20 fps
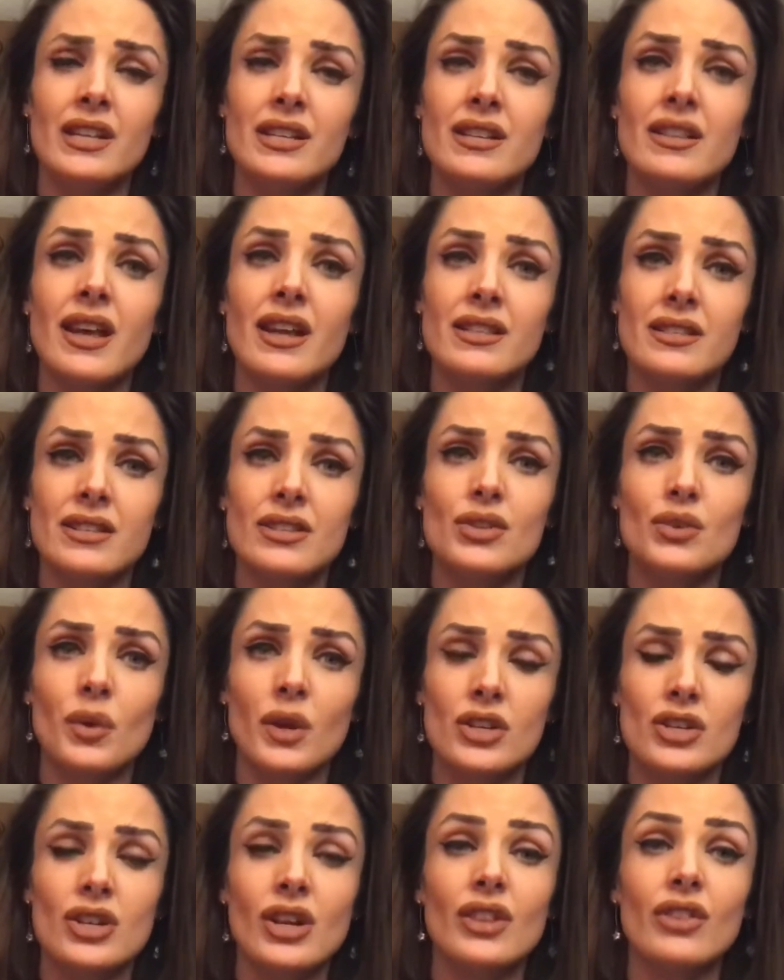into that
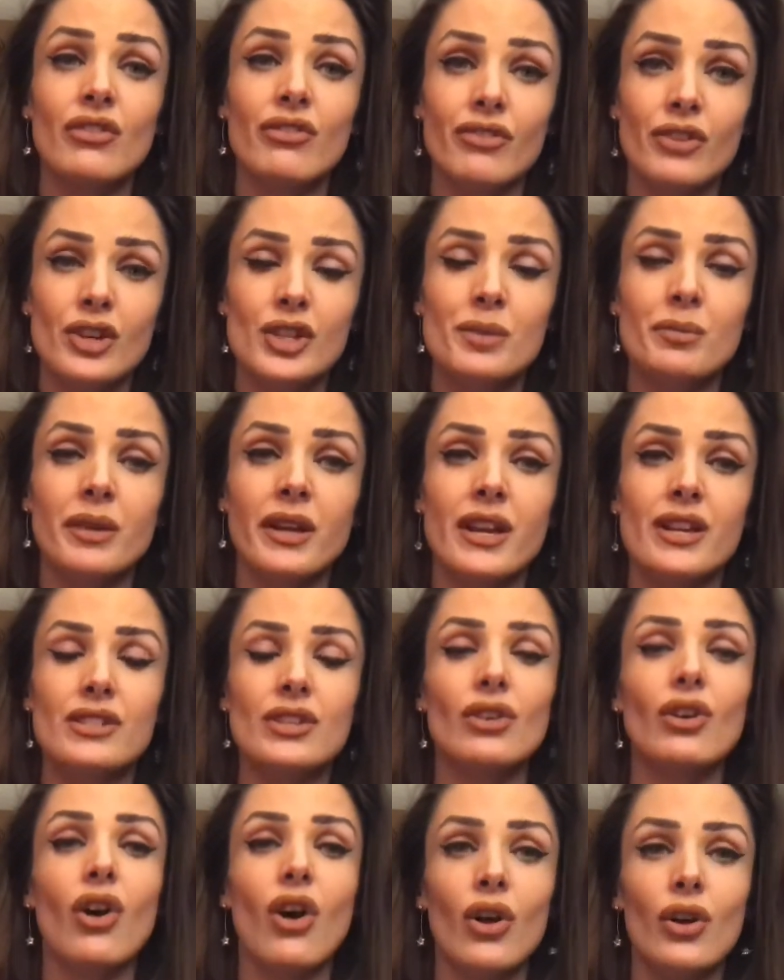situation in the first place
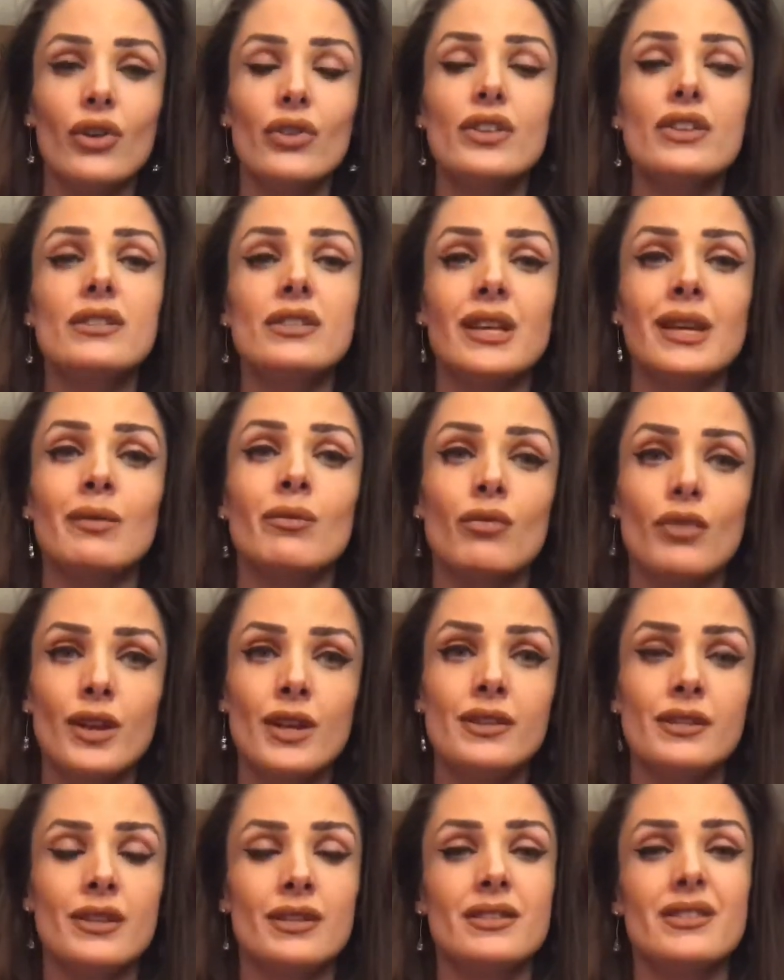are all the same
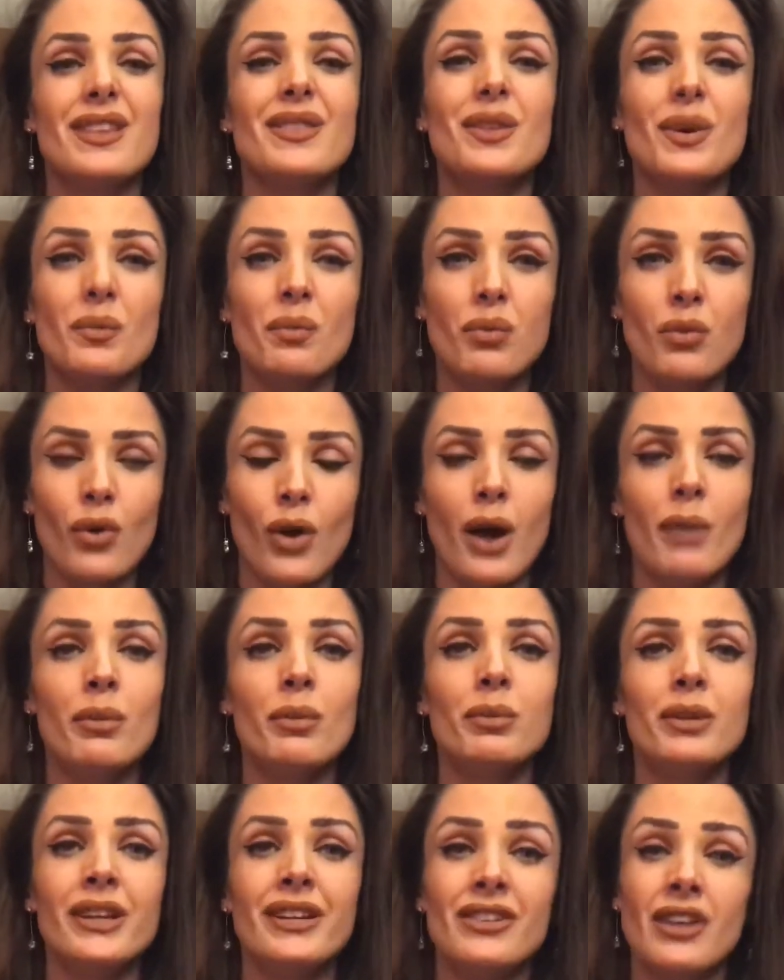reasons that they're
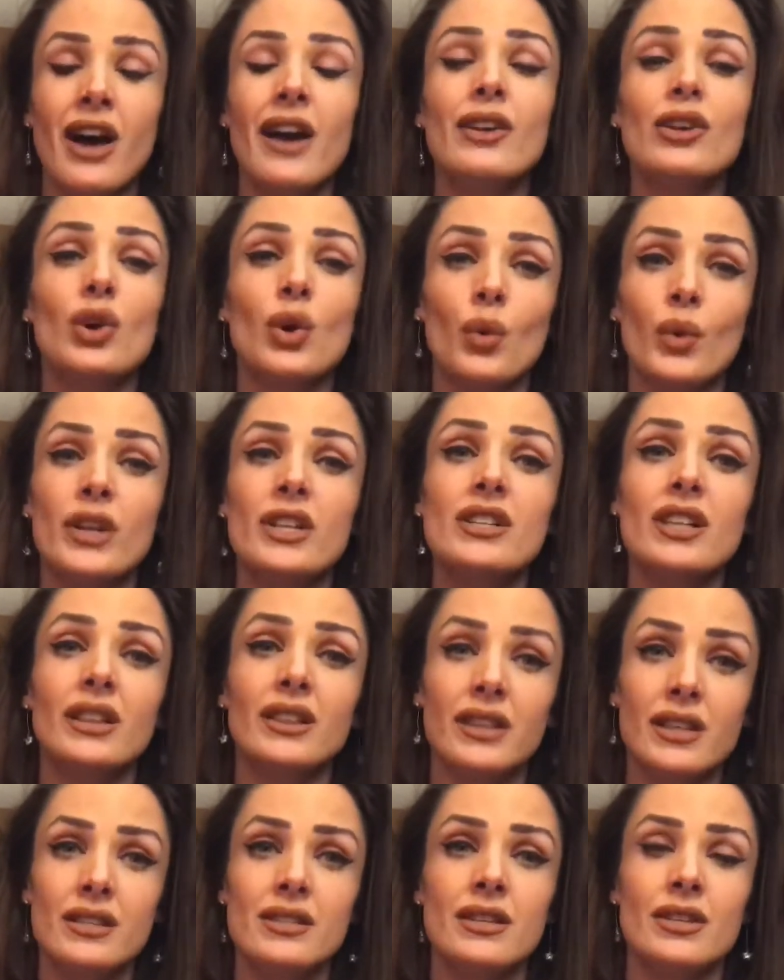probably not going to
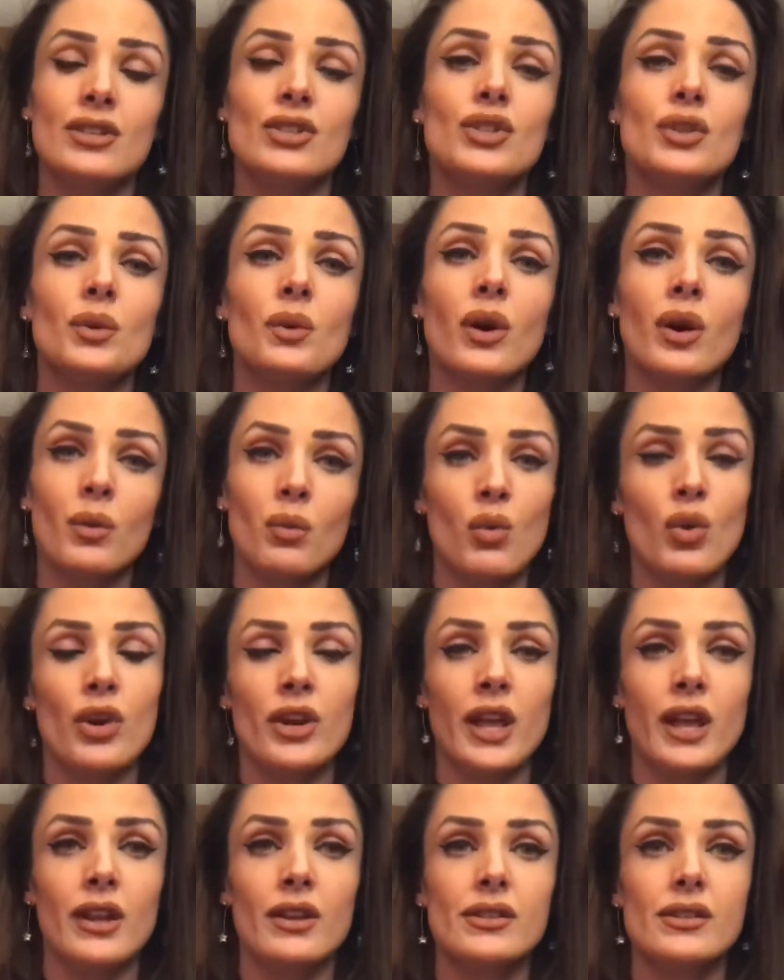listen to our
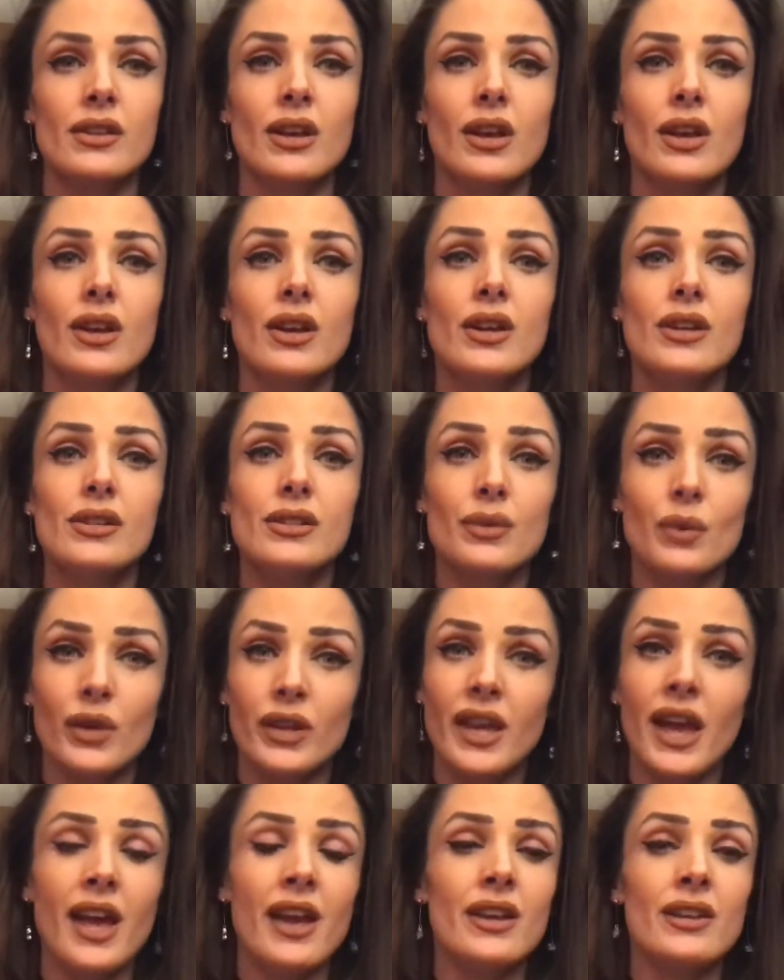warnings. So
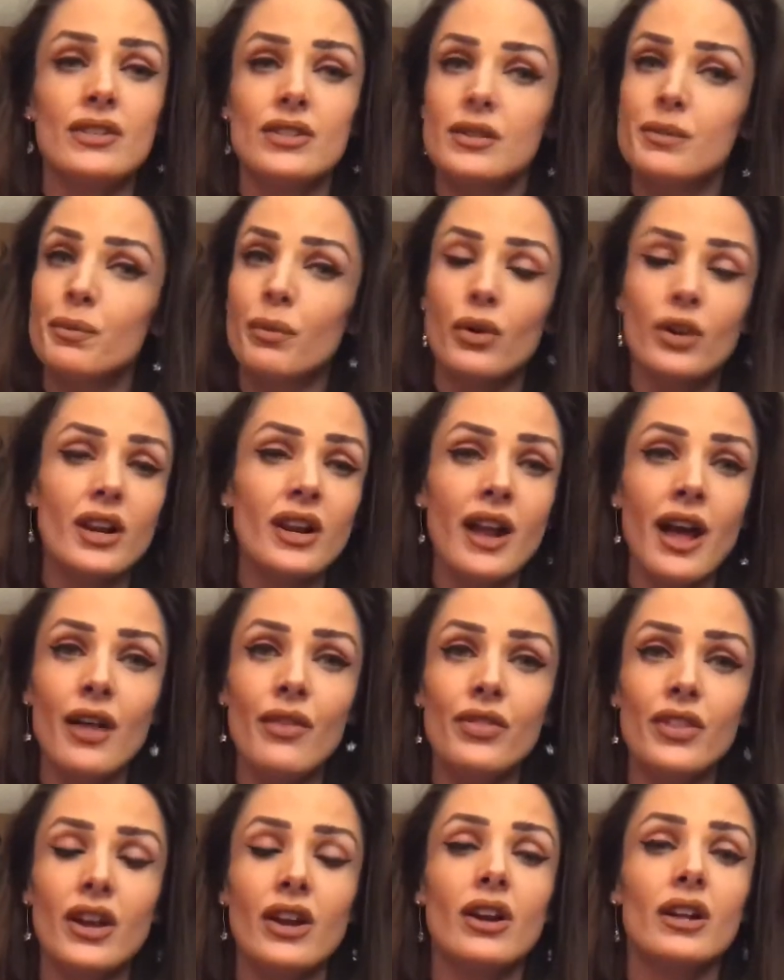again, just put it
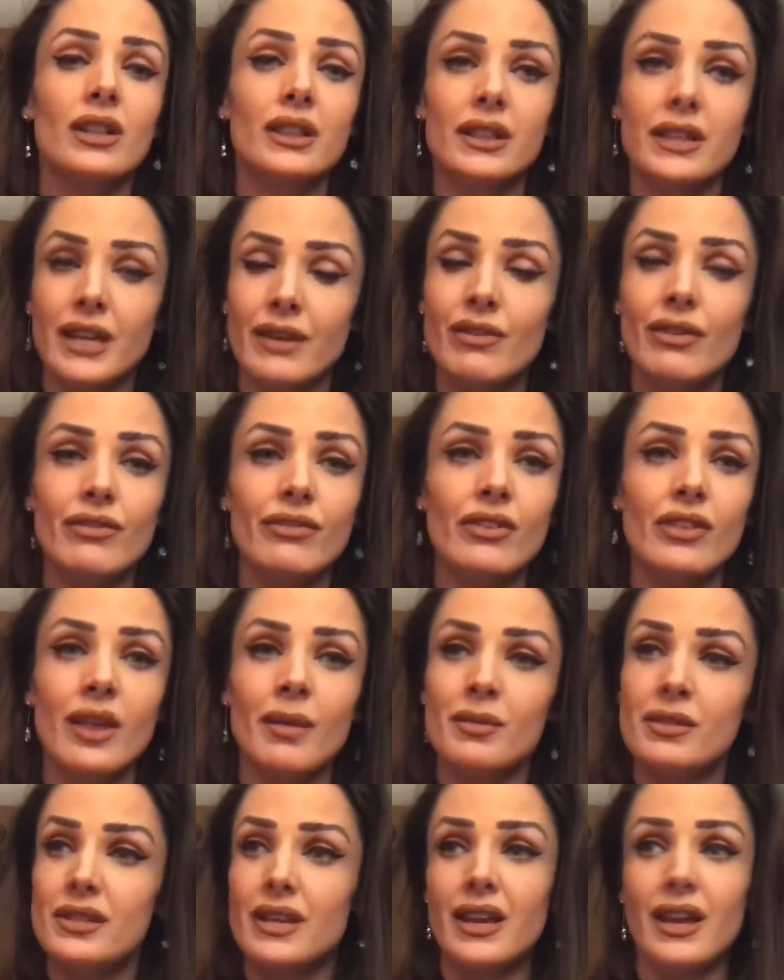out there, leave it for
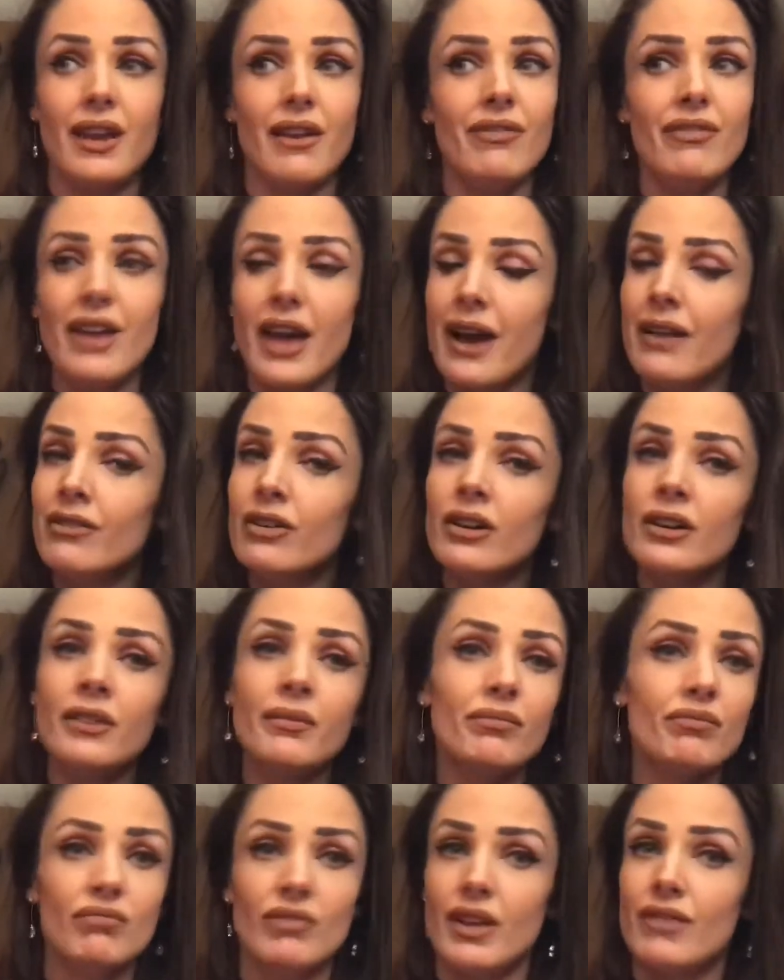them, say, if
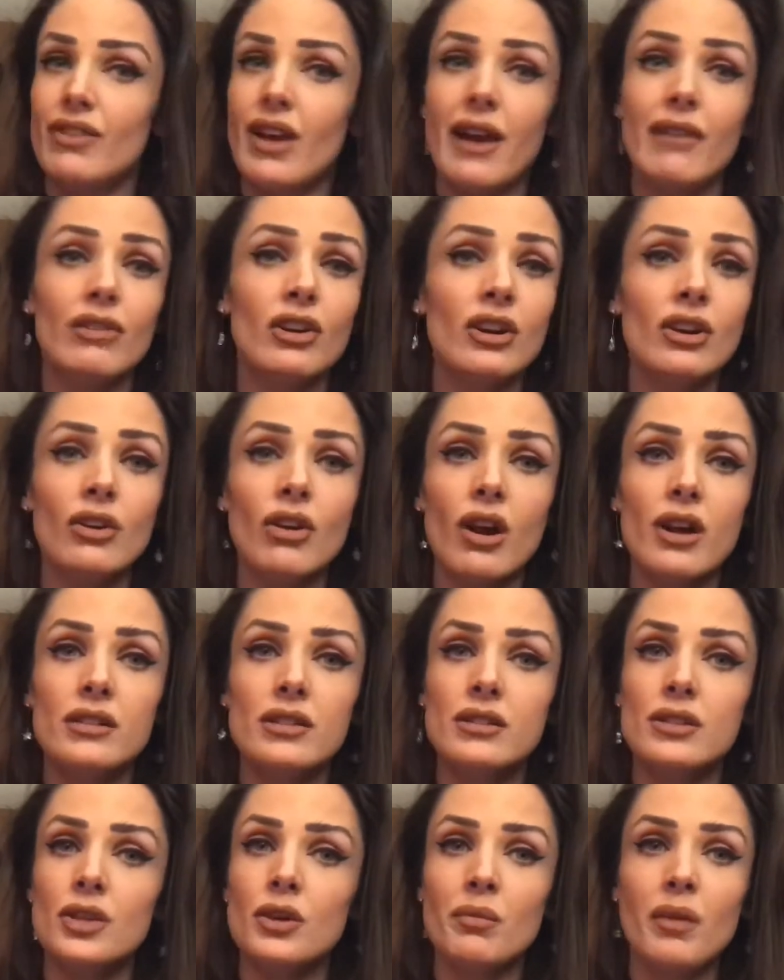ever it
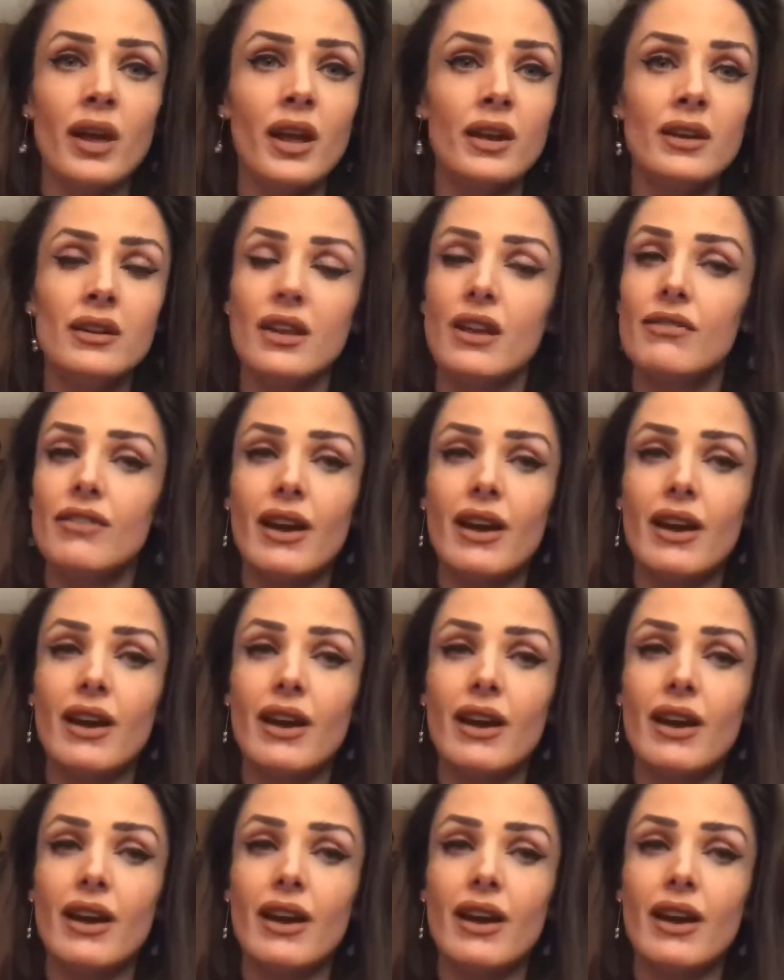crosses your mind,